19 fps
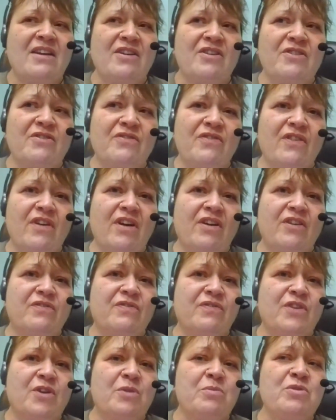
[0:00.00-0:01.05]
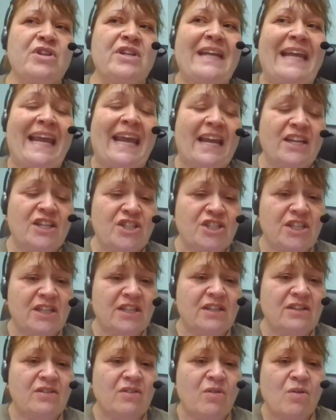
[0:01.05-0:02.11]
of
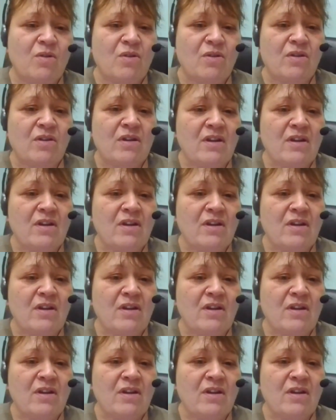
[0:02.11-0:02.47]
communication or